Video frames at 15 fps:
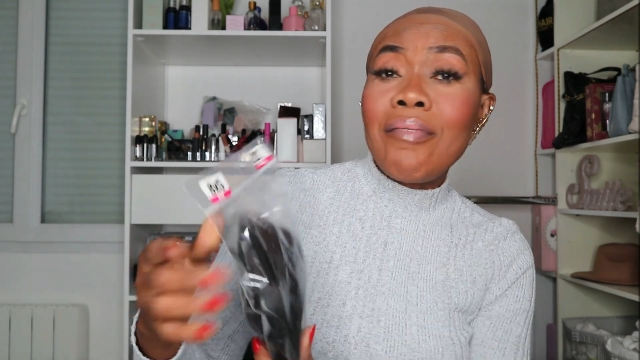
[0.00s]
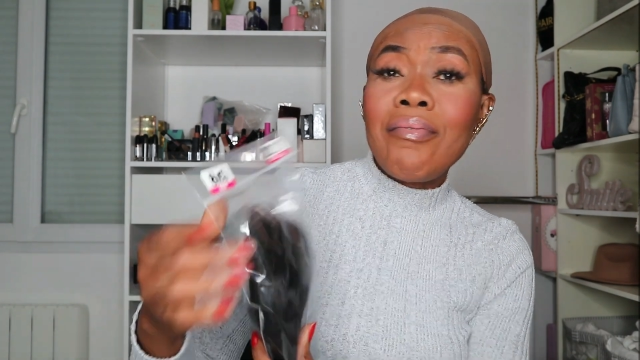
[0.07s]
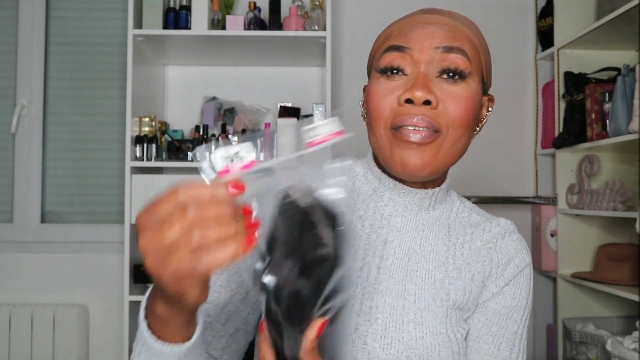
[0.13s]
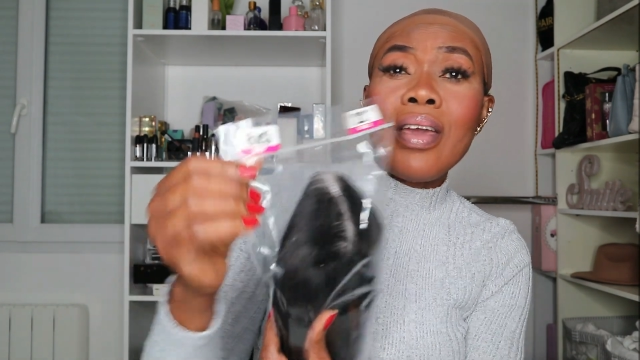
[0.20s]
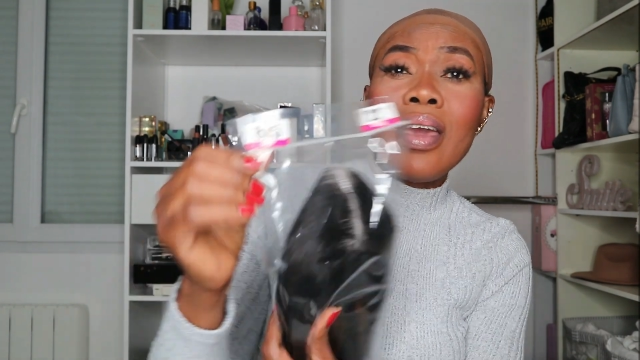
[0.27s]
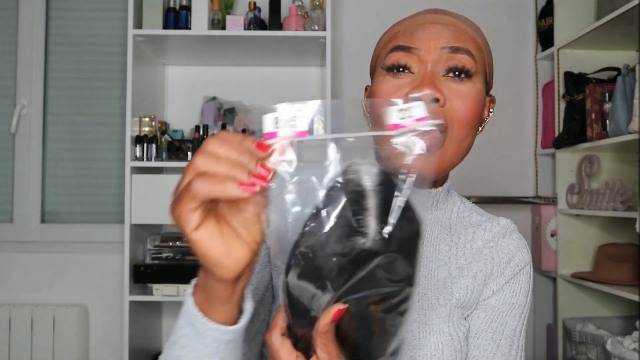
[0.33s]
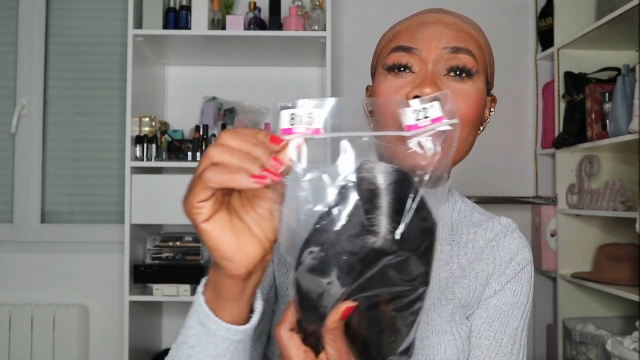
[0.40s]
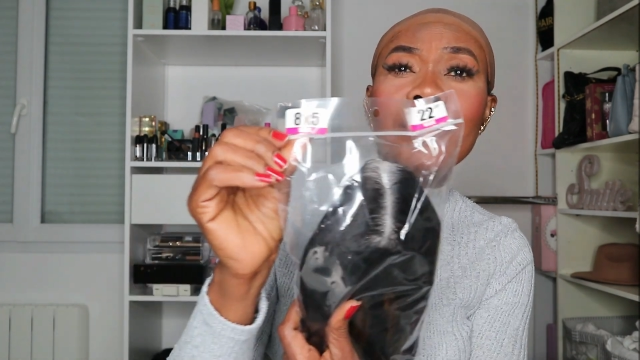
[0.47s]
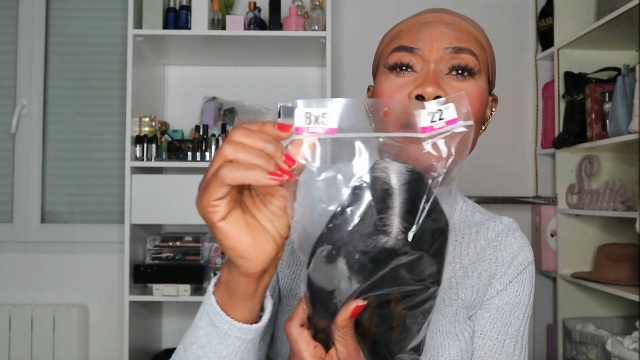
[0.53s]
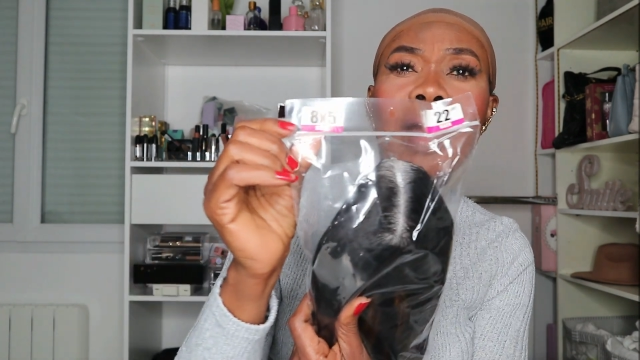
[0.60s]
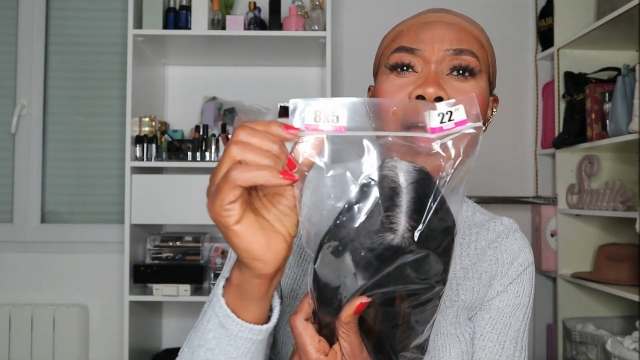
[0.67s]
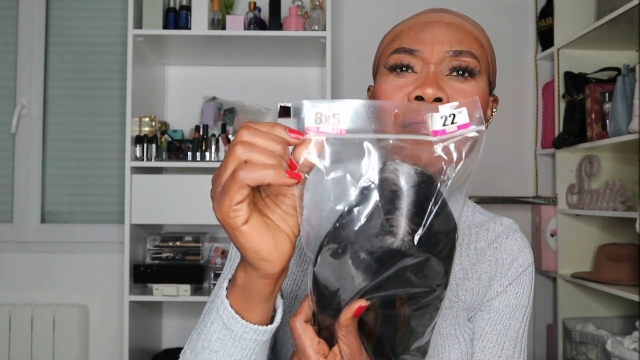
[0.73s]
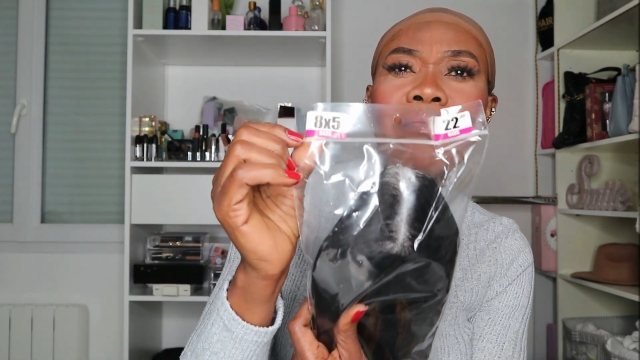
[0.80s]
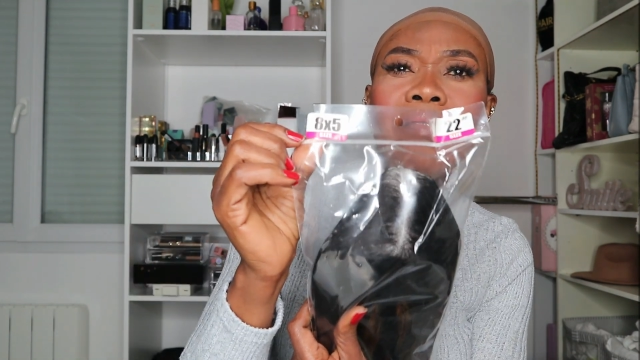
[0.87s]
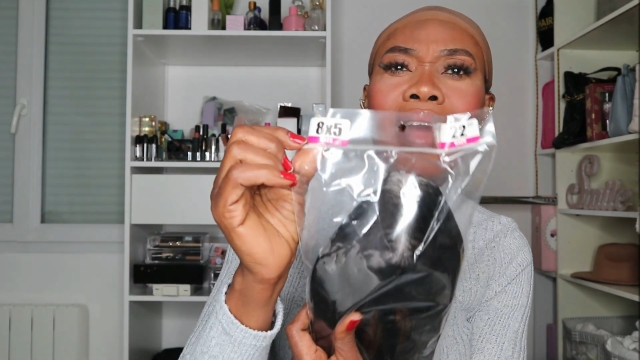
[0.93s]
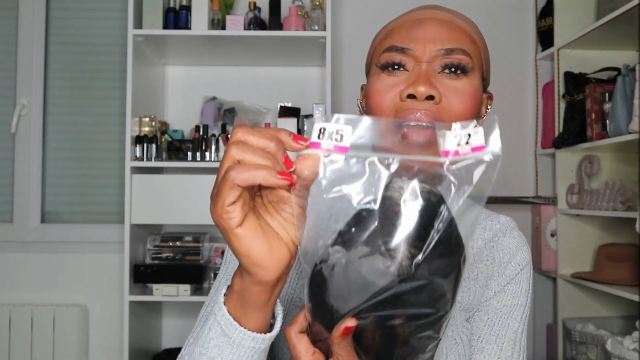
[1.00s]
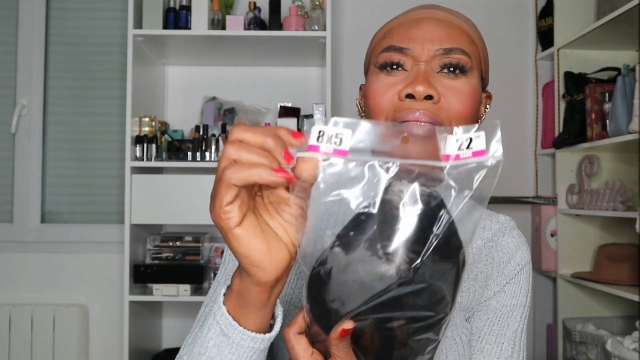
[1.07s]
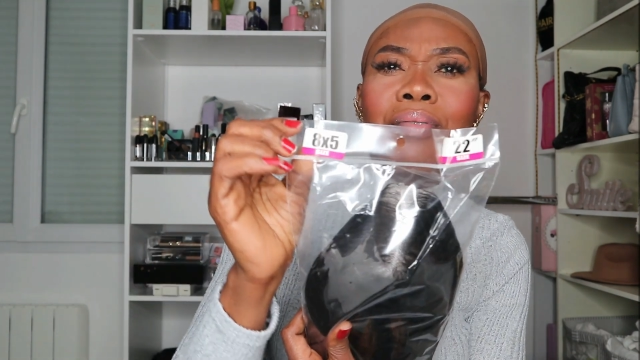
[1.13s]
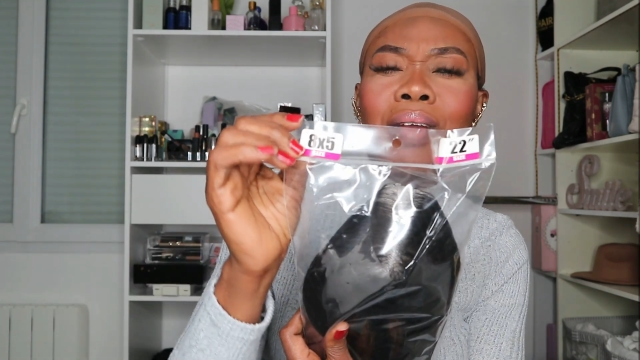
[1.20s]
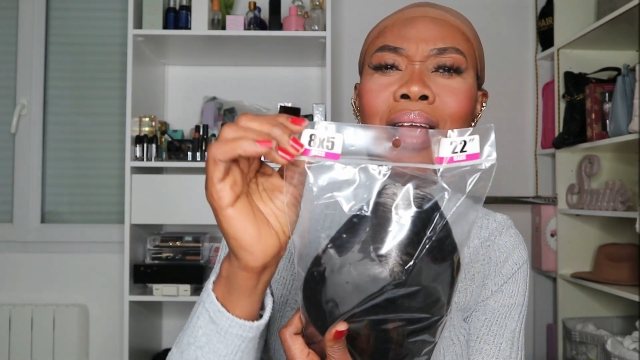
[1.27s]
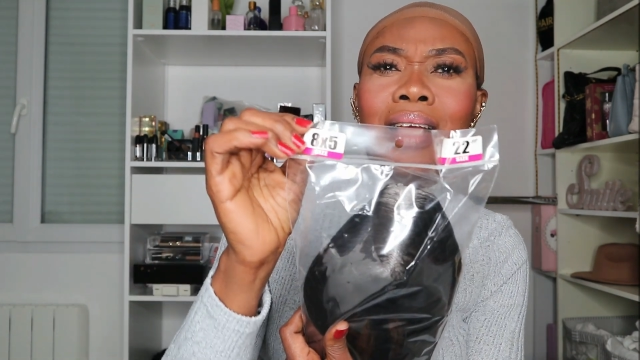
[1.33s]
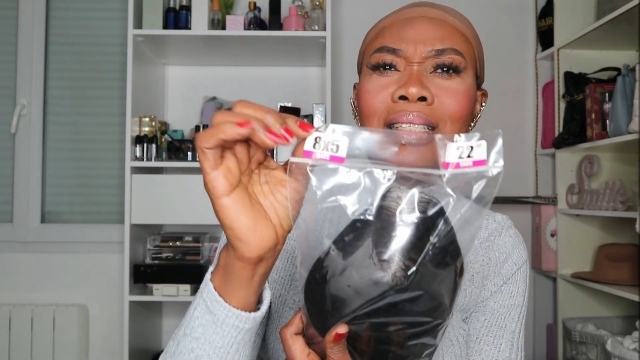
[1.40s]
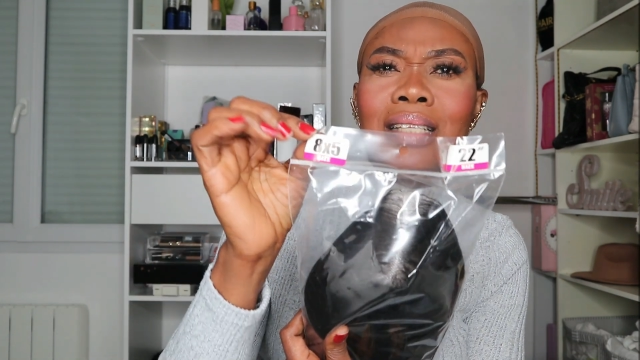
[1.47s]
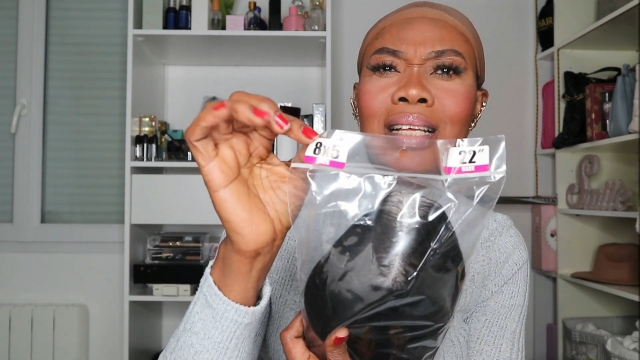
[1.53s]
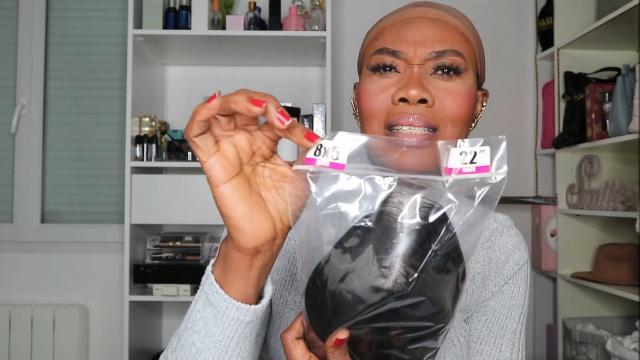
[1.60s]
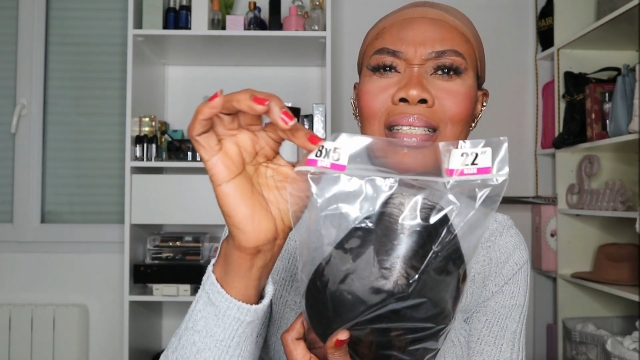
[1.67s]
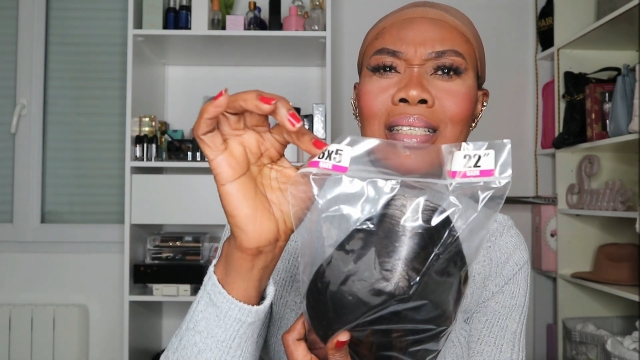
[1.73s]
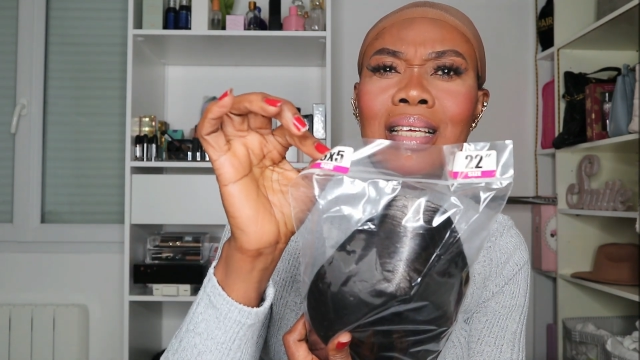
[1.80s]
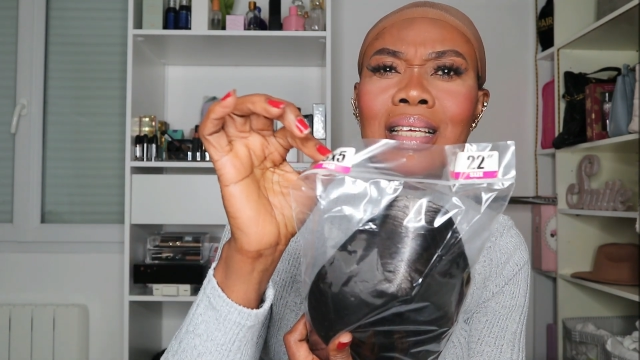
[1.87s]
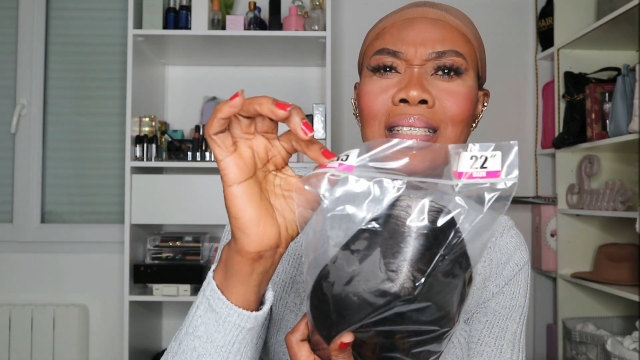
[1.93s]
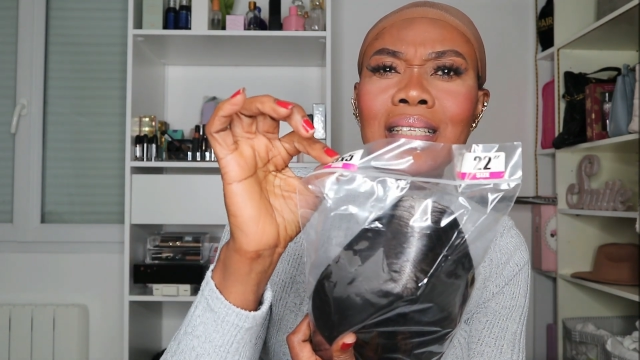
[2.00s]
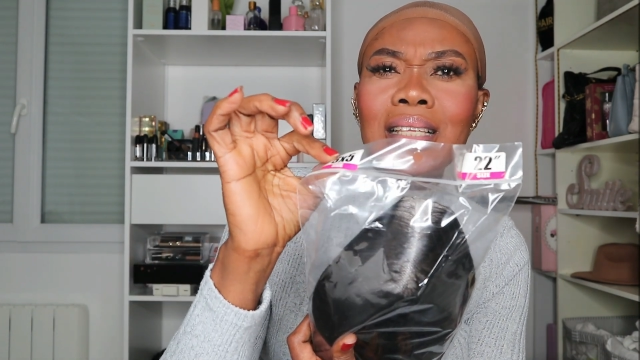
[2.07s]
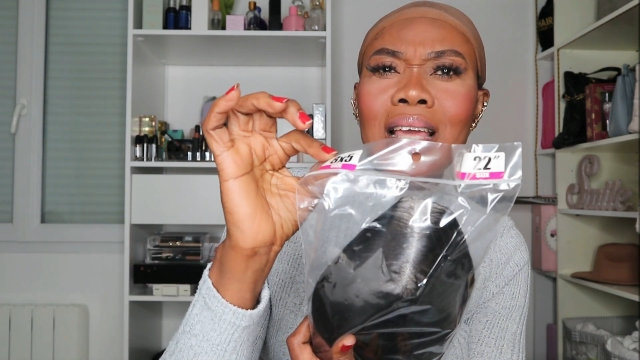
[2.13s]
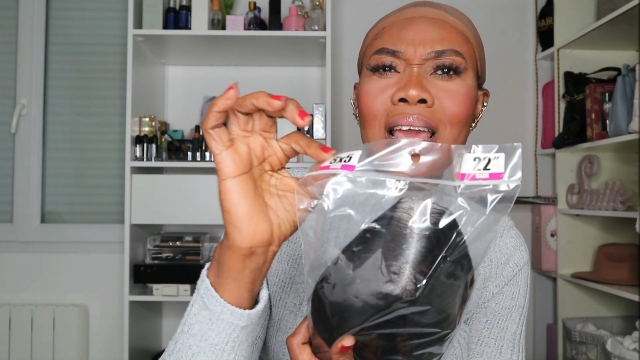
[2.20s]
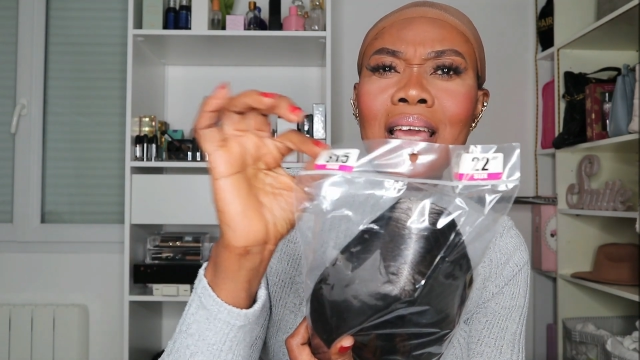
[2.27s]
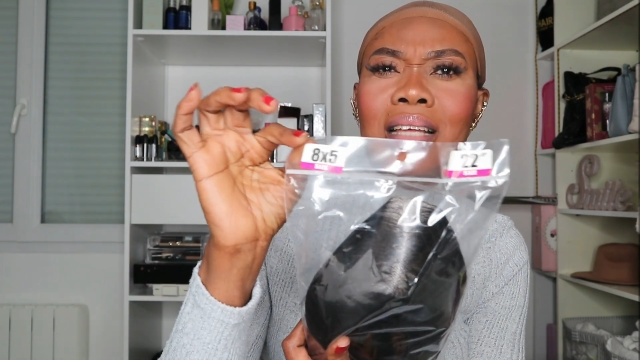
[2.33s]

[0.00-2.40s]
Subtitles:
8x5. You guys can see it here.